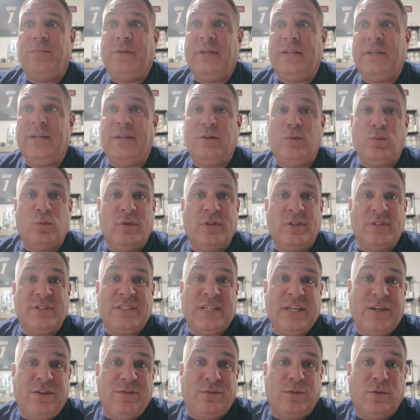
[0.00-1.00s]
I've been in real
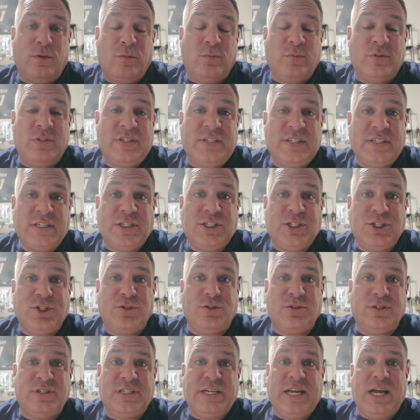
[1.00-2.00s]
estate for almost 6
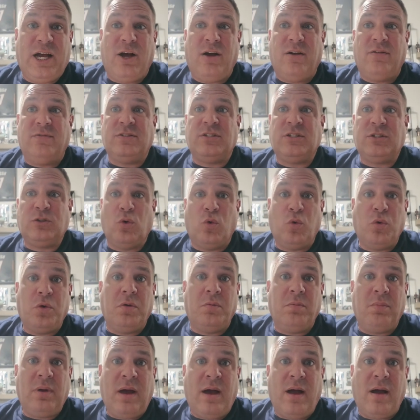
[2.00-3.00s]
years now. I've sold
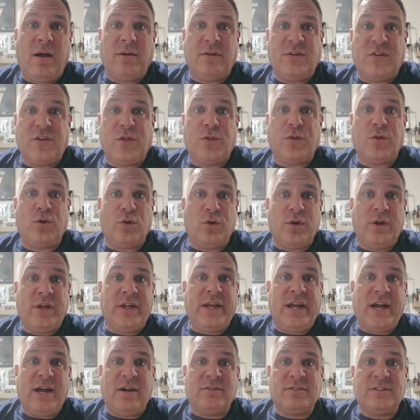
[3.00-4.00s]
about 30
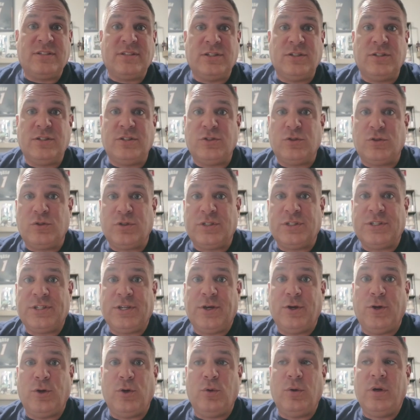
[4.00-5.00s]
houses or
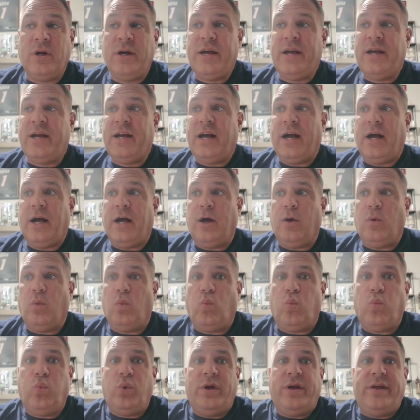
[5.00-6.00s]
so
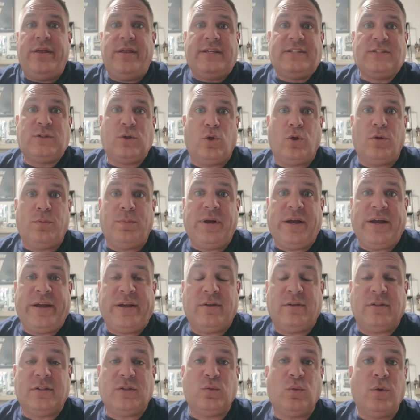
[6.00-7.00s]
with solar
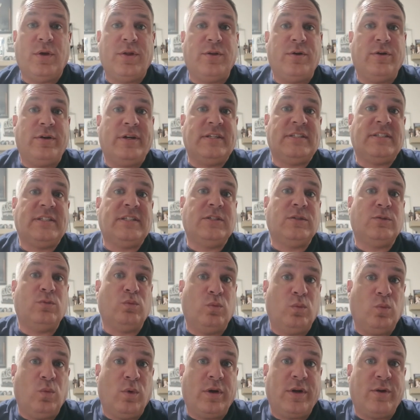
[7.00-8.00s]
panels, whether it's
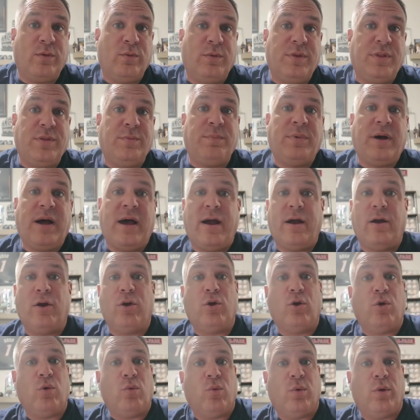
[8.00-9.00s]
working with a
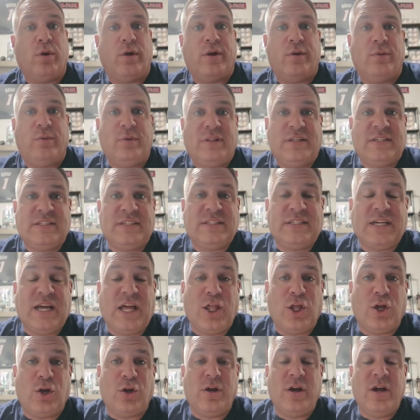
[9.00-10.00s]
buyer or working with a
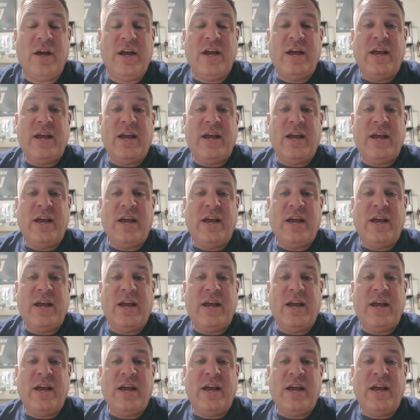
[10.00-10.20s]
seller.